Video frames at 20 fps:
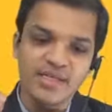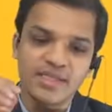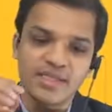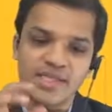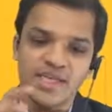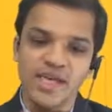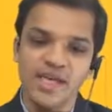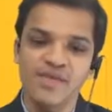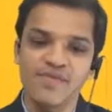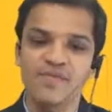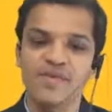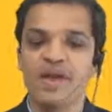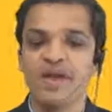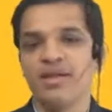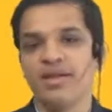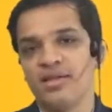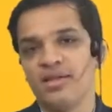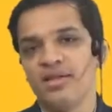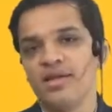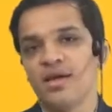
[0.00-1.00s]
CA
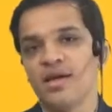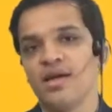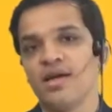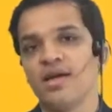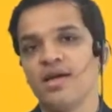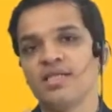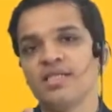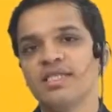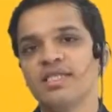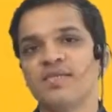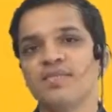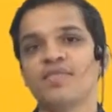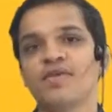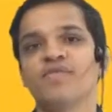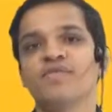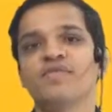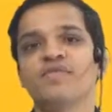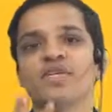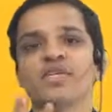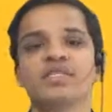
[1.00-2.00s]
final, a concept
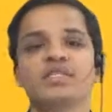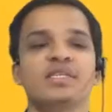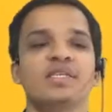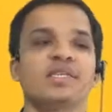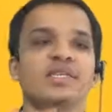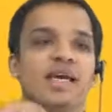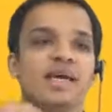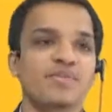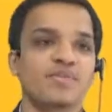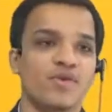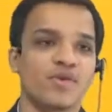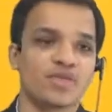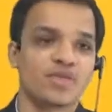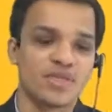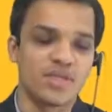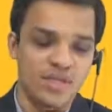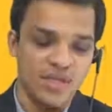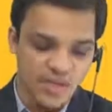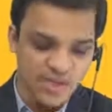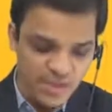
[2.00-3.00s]
of just in time
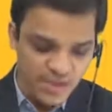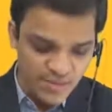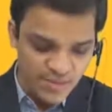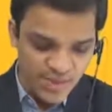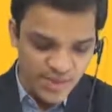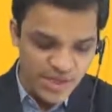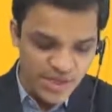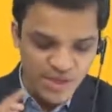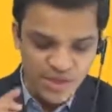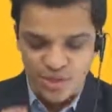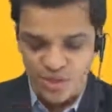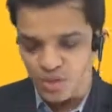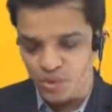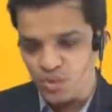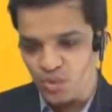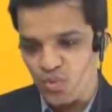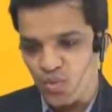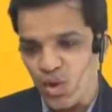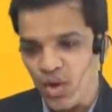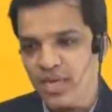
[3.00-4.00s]
is been
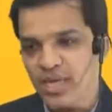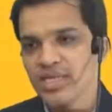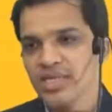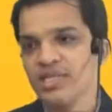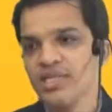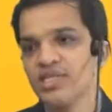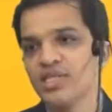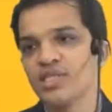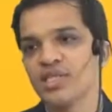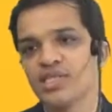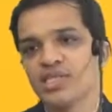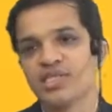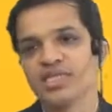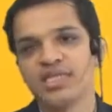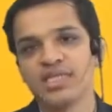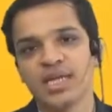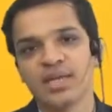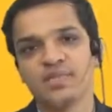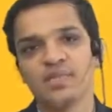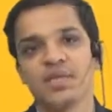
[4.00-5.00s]
introduced. What is this just
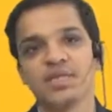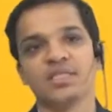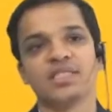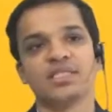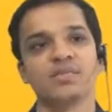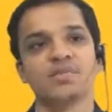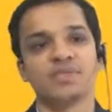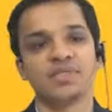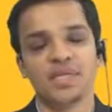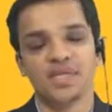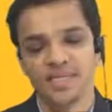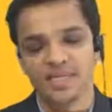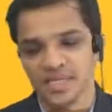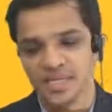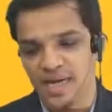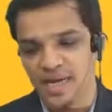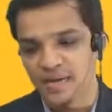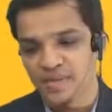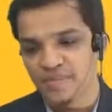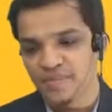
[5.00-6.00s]
in time concept? See,
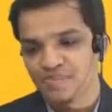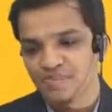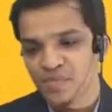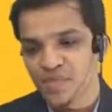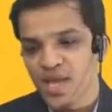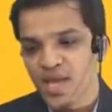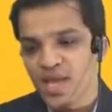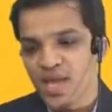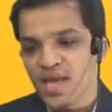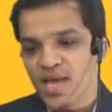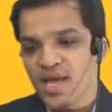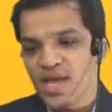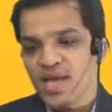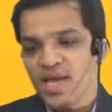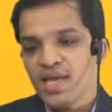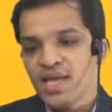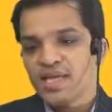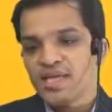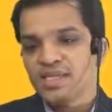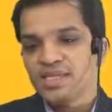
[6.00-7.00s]
understand.
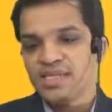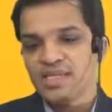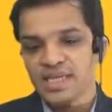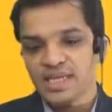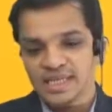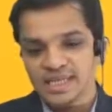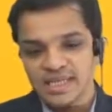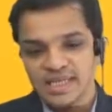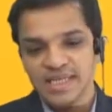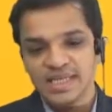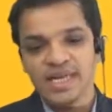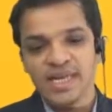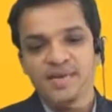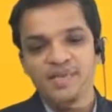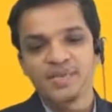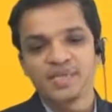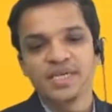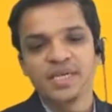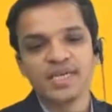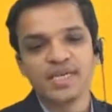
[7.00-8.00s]
Just in time
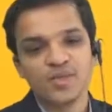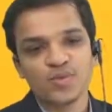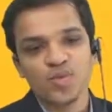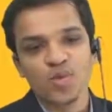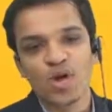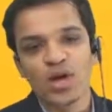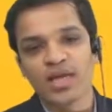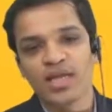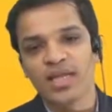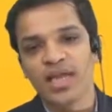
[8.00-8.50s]
says what?